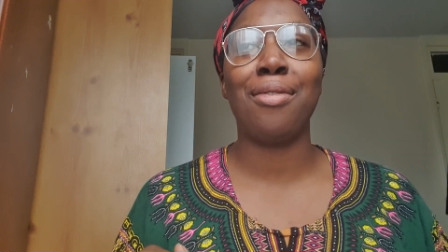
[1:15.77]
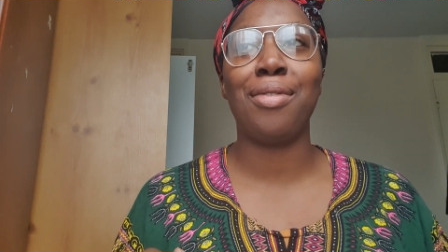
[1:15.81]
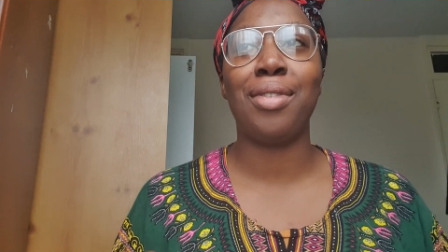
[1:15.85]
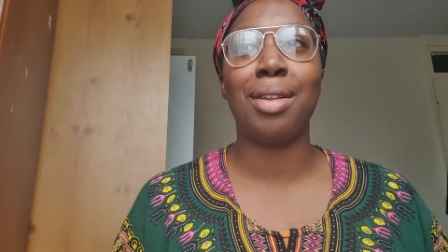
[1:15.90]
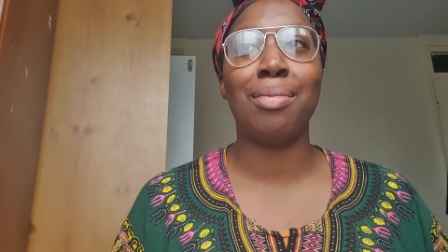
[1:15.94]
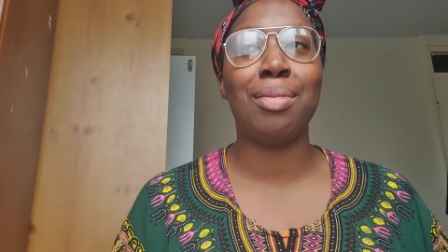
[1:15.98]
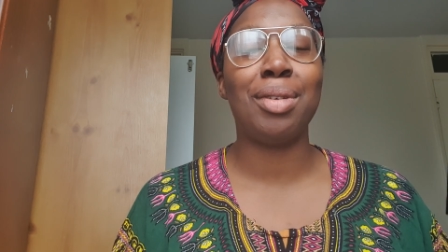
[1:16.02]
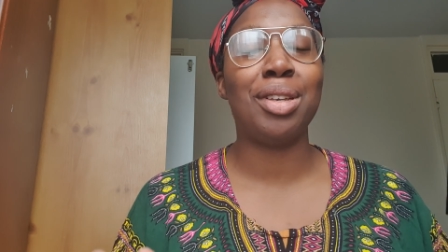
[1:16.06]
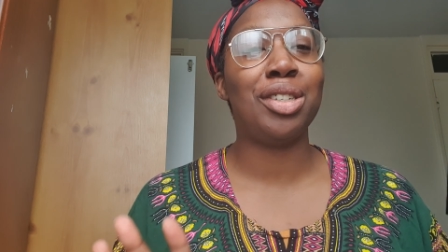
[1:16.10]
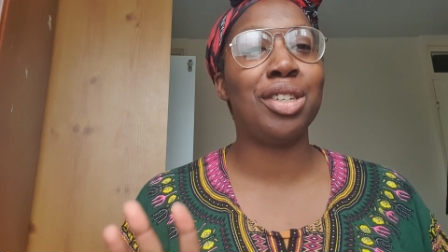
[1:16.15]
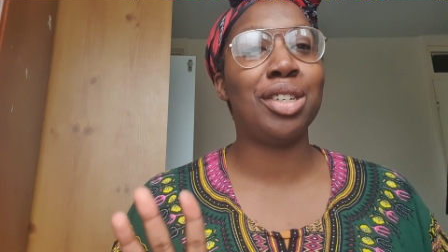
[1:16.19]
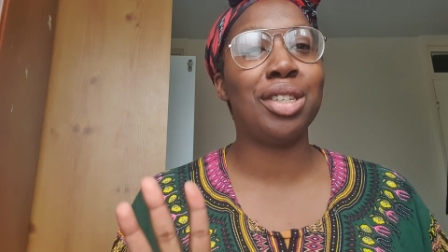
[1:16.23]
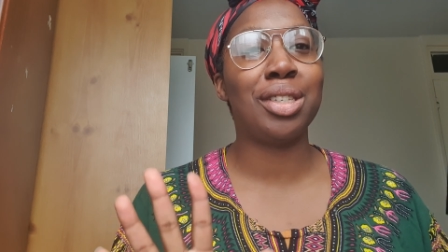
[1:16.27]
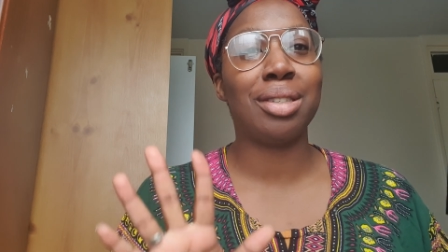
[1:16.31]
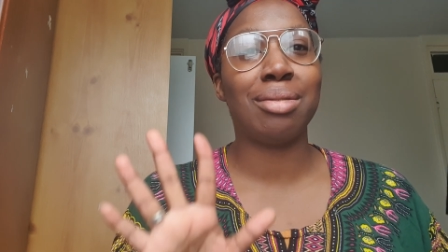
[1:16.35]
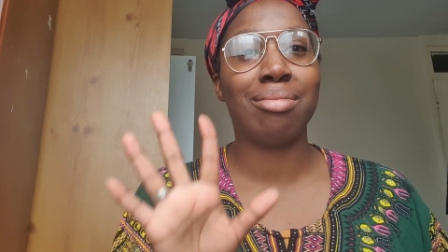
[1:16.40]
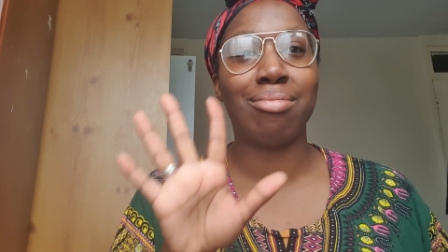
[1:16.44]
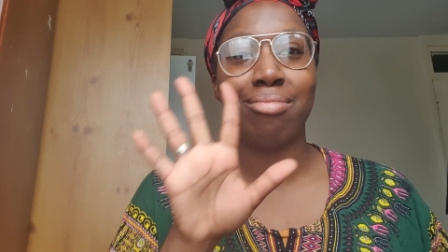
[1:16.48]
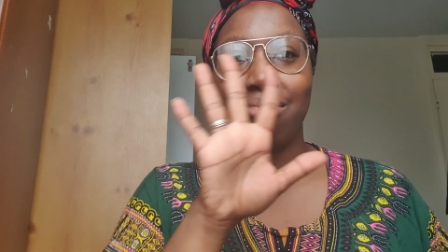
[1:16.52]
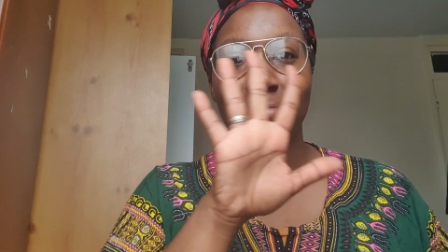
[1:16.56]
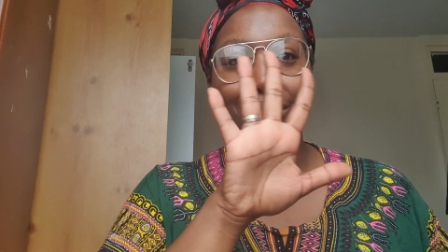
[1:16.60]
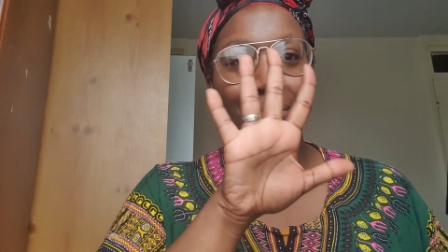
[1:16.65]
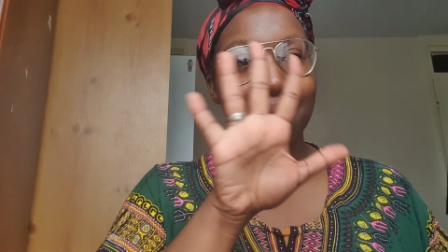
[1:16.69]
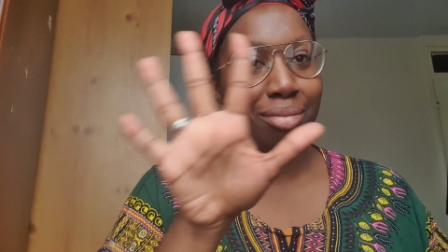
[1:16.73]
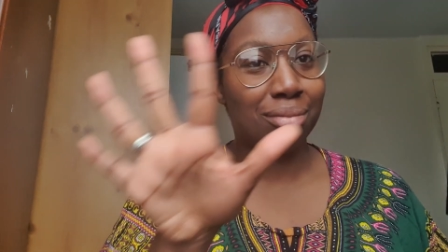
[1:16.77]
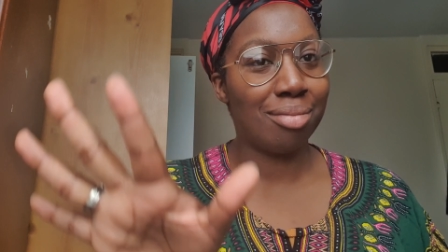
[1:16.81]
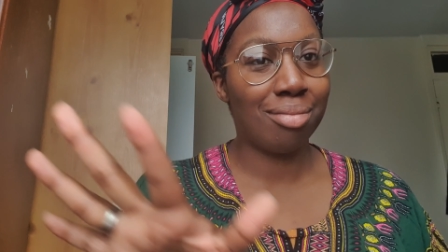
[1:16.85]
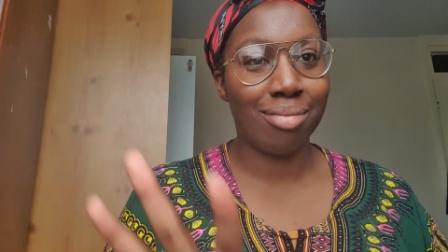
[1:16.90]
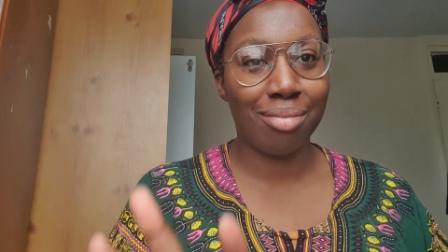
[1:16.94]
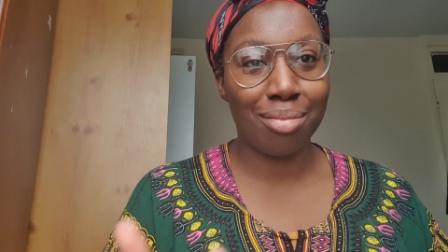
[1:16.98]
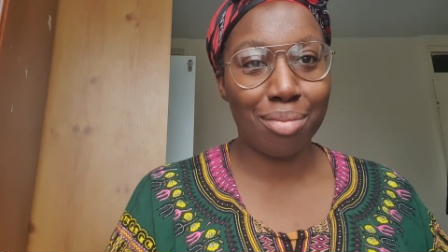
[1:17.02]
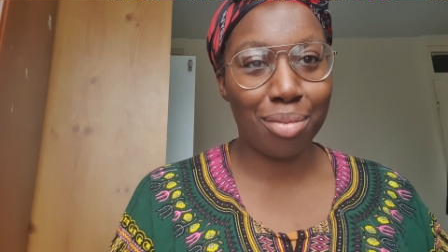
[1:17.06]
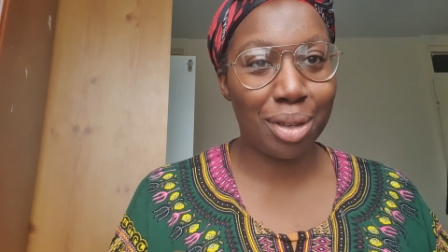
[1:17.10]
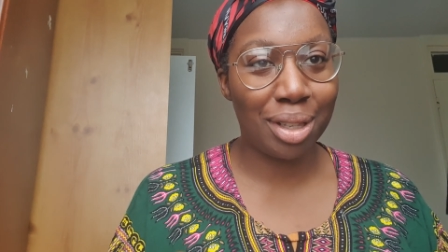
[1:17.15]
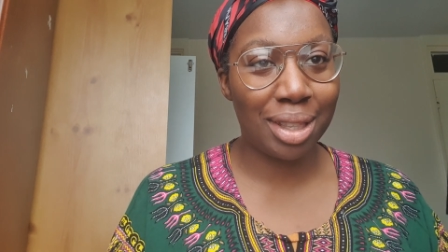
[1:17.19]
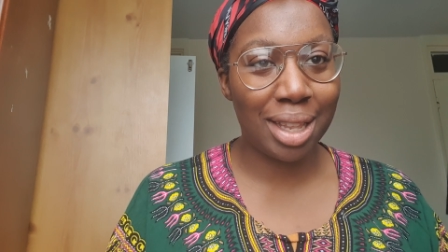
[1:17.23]
Let me just
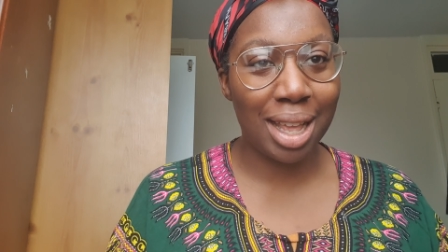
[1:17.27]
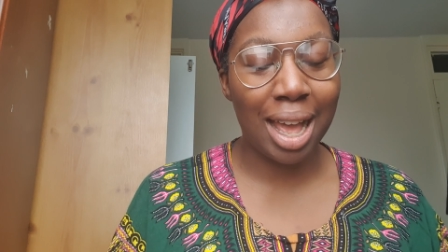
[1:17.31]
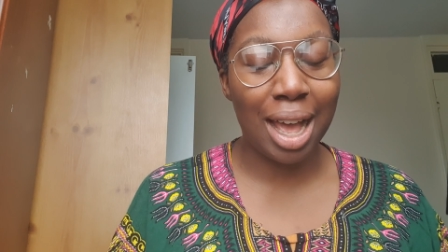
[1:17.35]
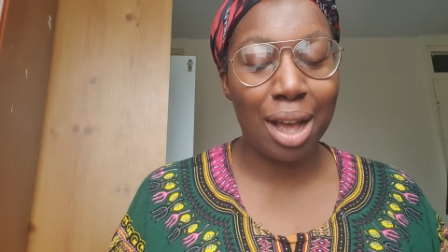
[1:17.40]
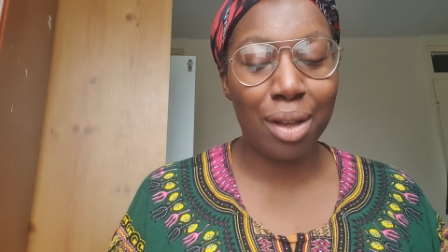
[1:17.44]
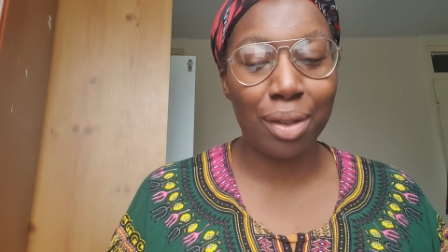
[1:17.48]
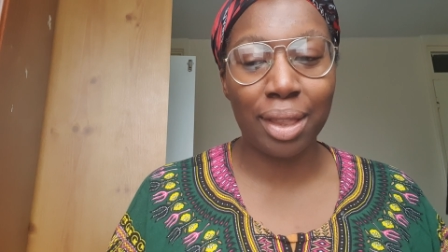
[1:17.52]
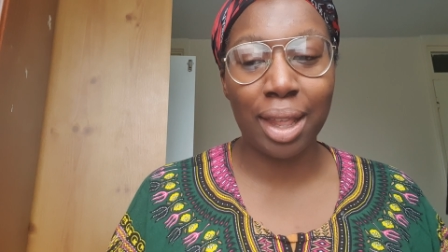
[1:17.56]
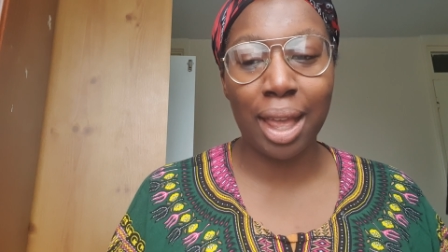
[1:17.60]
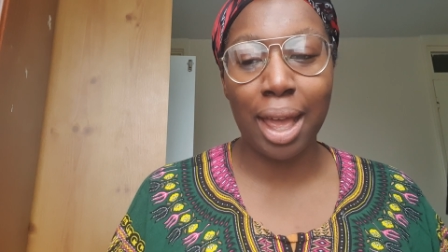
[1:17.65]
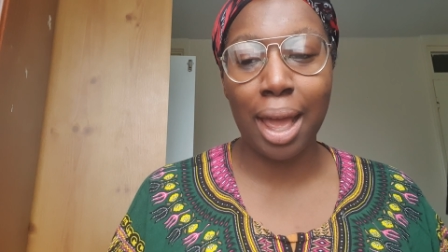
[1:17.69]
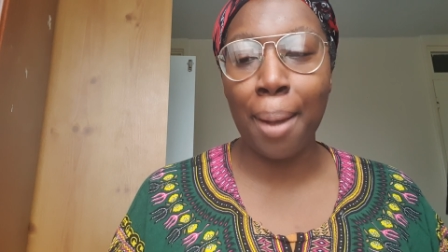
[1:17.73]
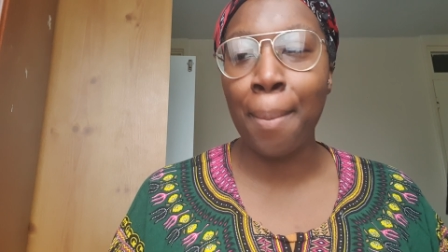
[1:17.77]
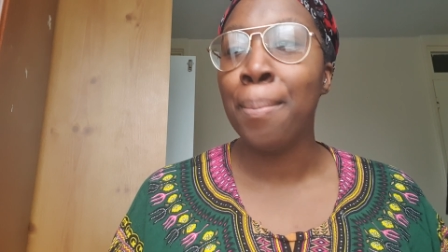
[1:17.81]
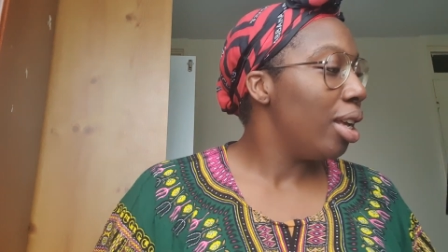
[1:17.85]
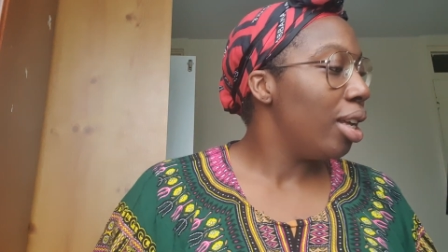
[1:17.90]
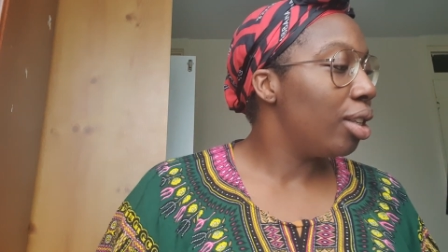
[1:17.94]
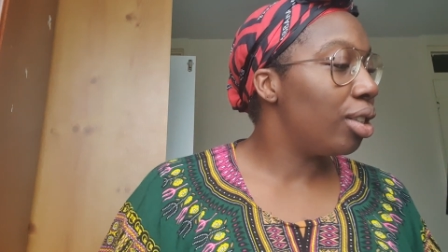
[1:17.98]
put that out there.